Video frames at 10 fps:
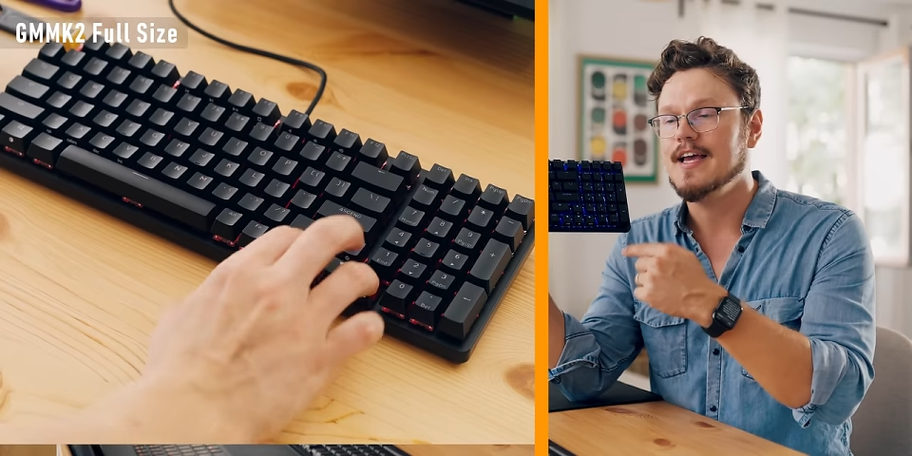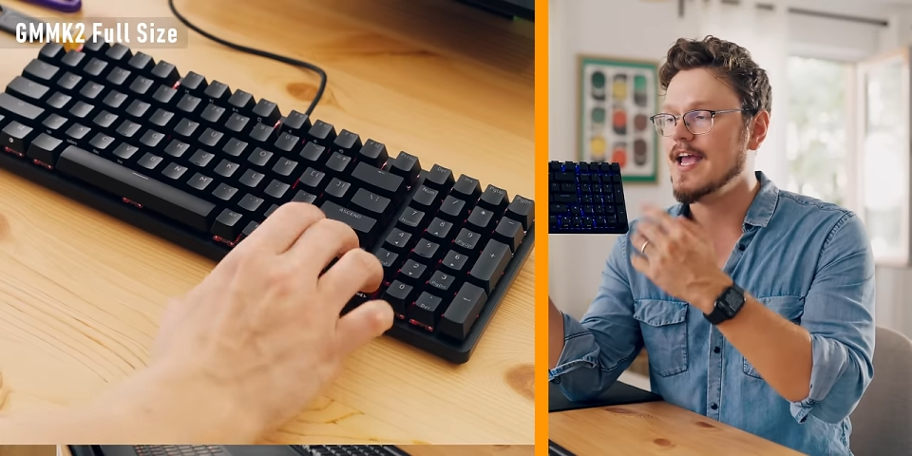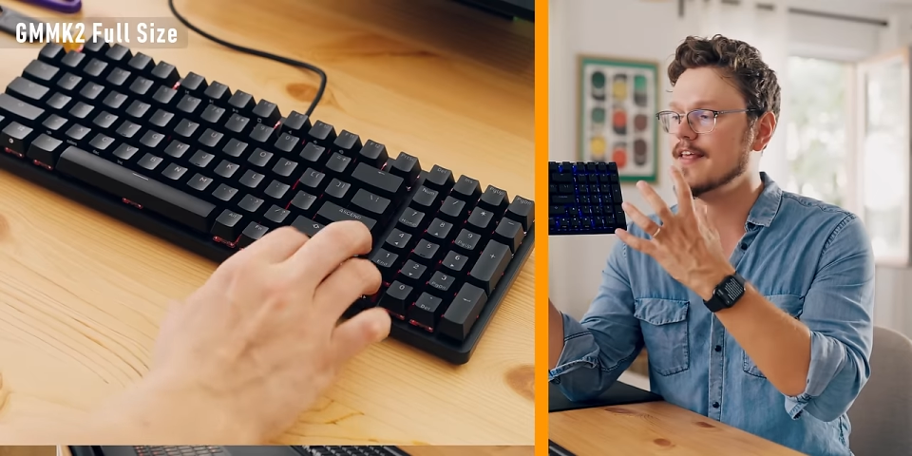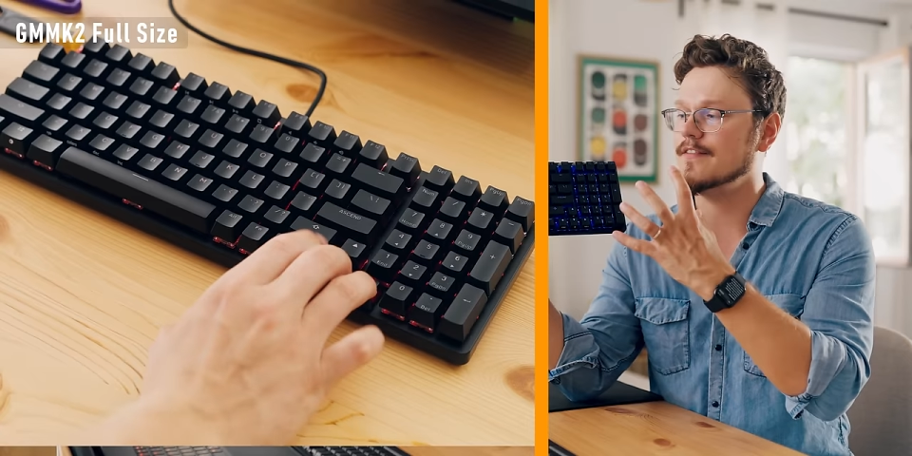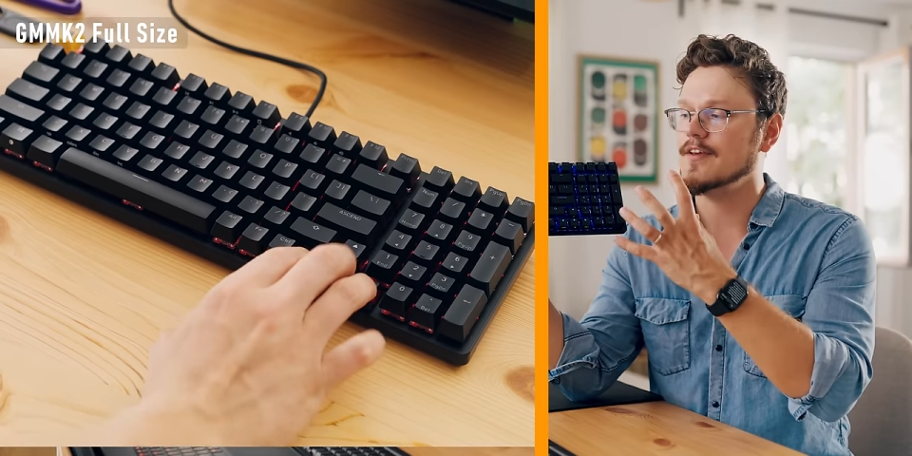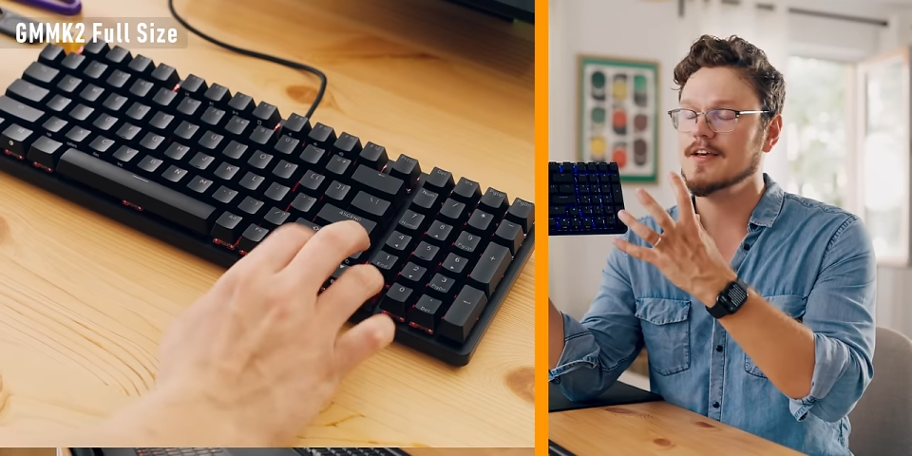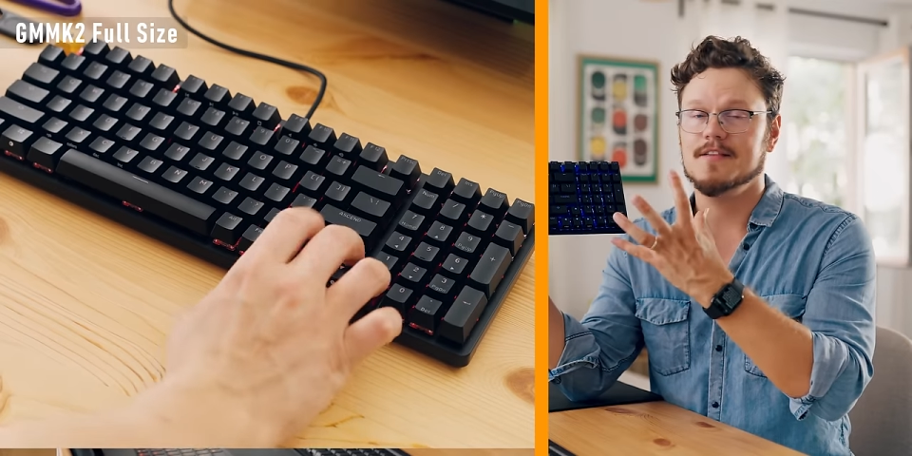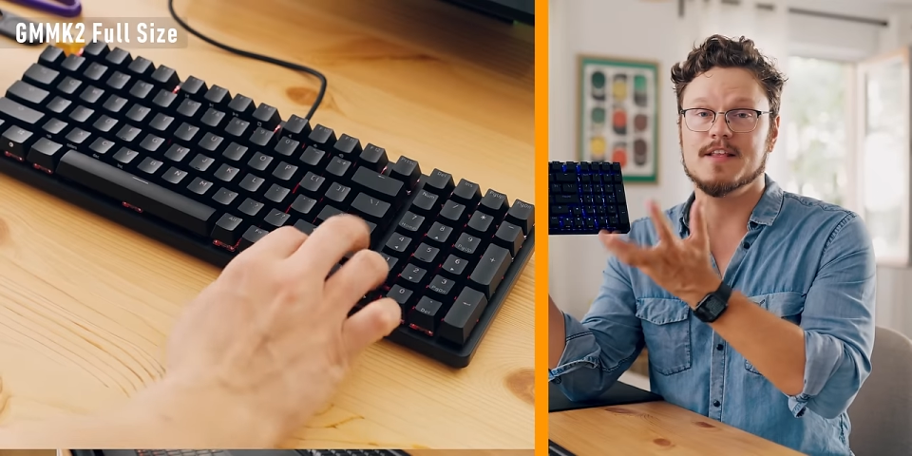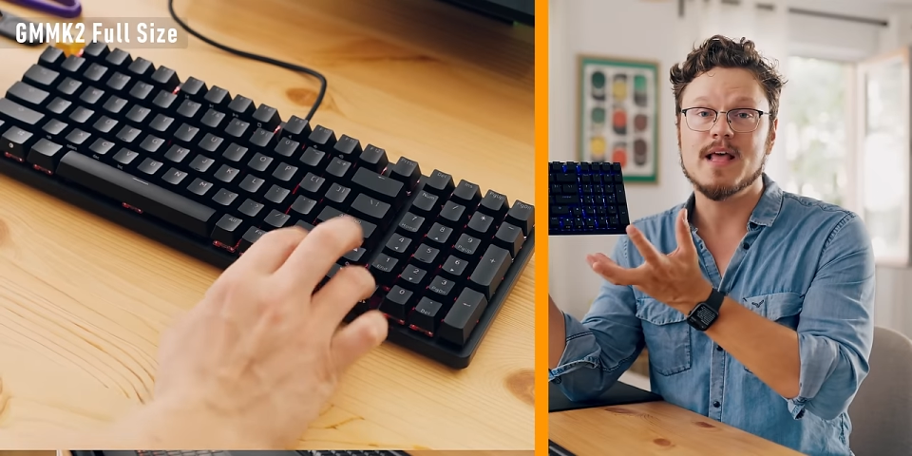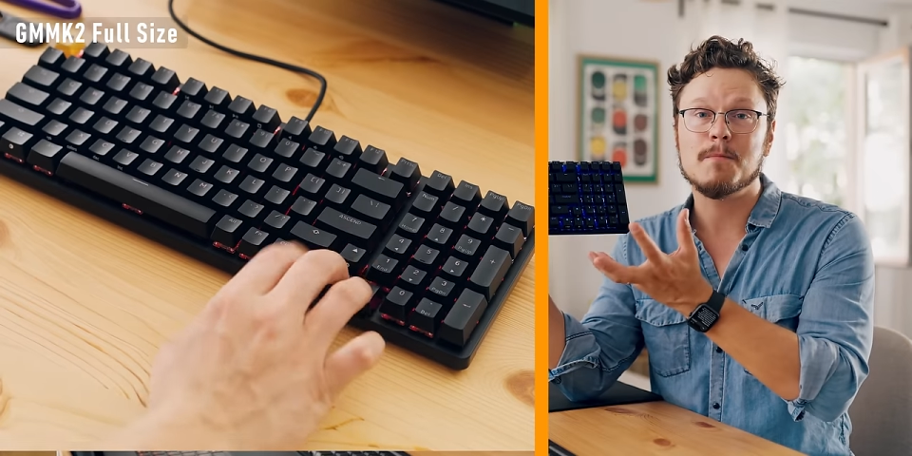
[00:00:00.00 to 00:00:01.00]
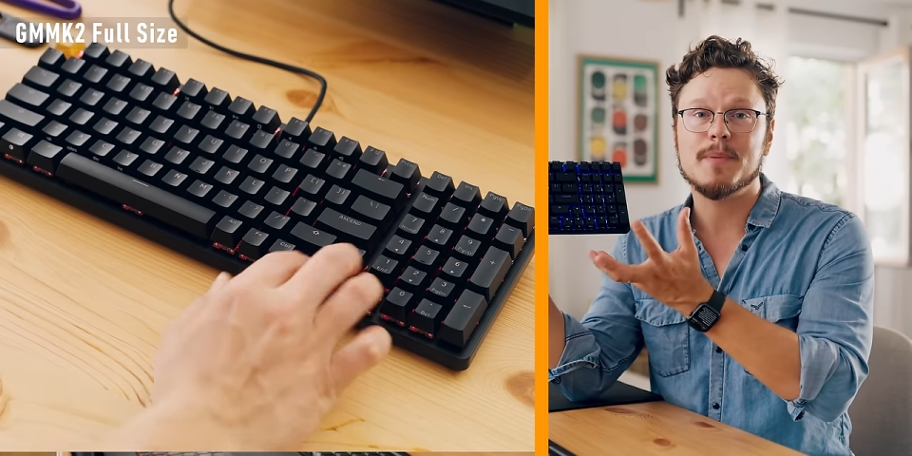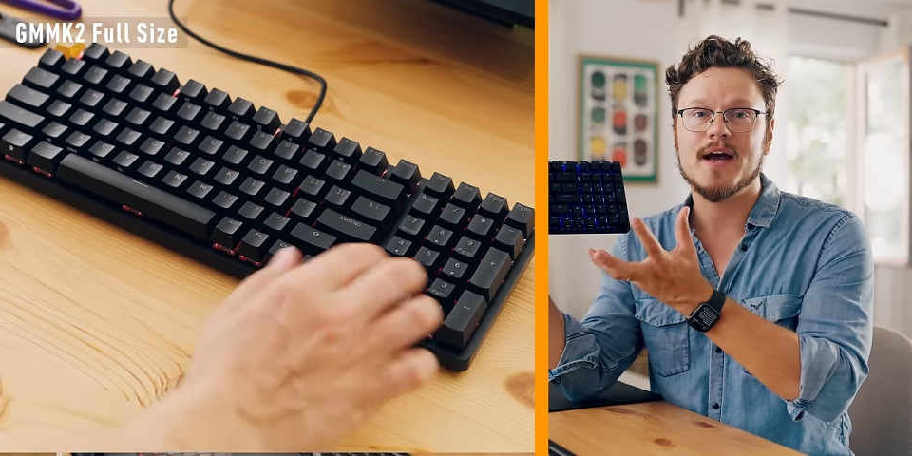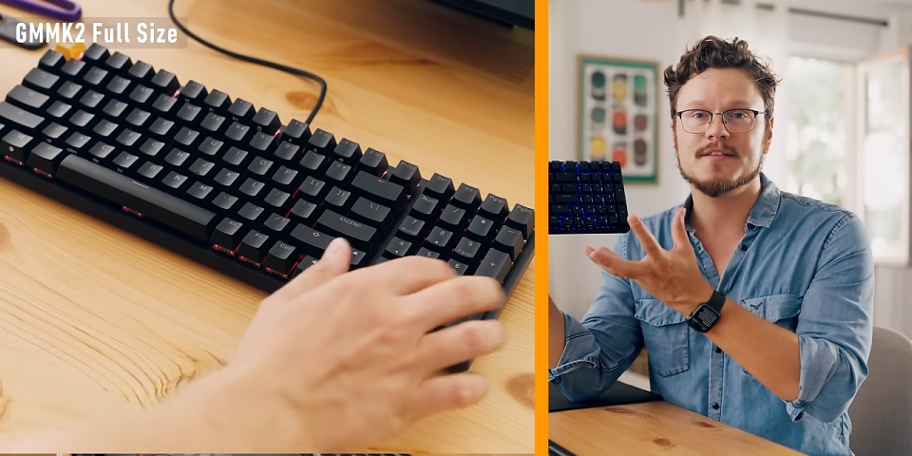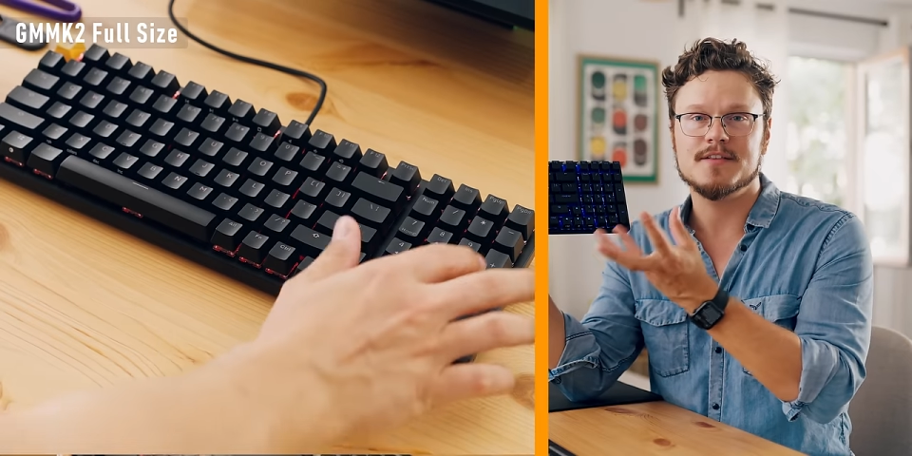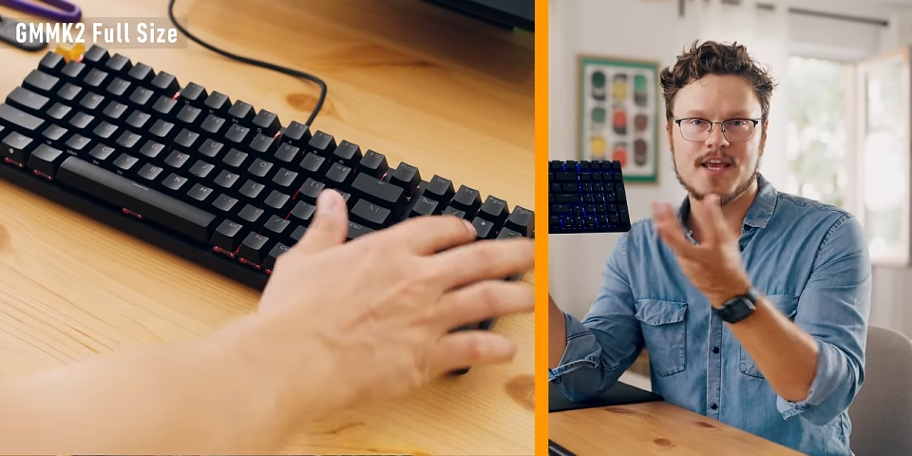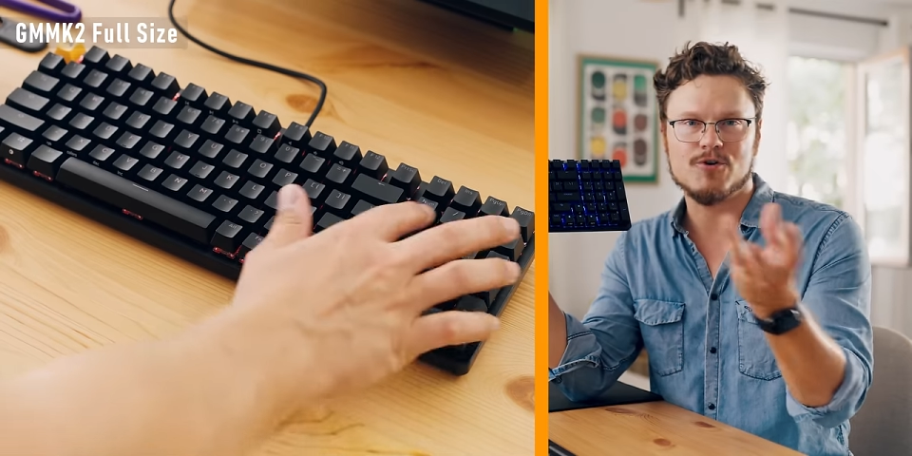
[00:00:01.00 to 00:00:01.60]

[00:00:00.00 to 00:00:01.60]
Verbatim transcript: and the numpad and the